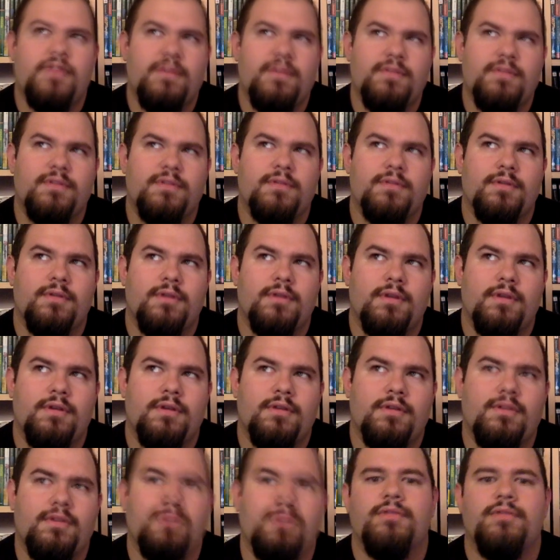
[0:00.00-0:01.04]
grade.
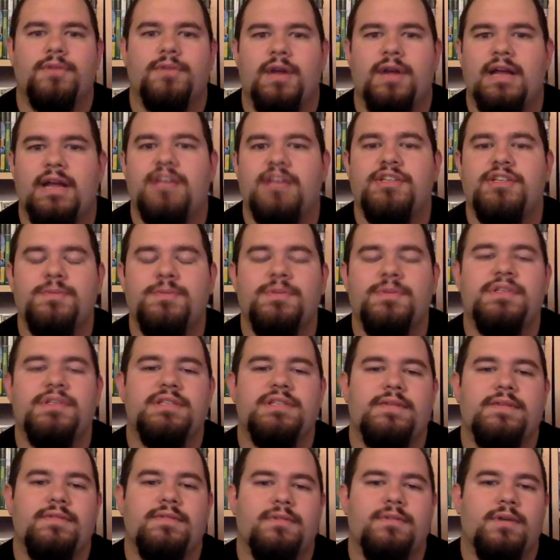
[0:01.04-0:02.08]
I just went to
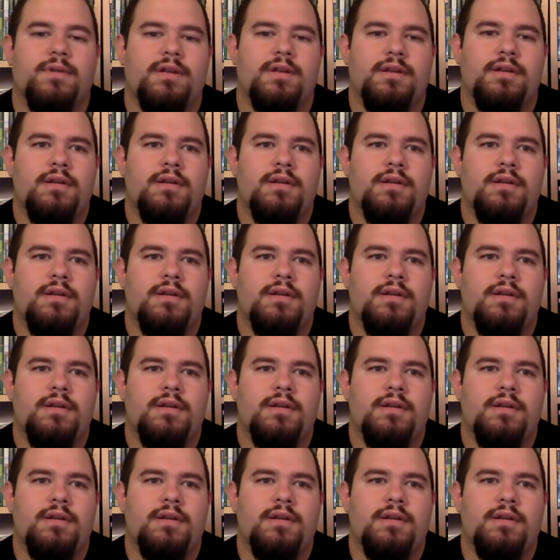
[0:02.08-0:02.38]
7th grade.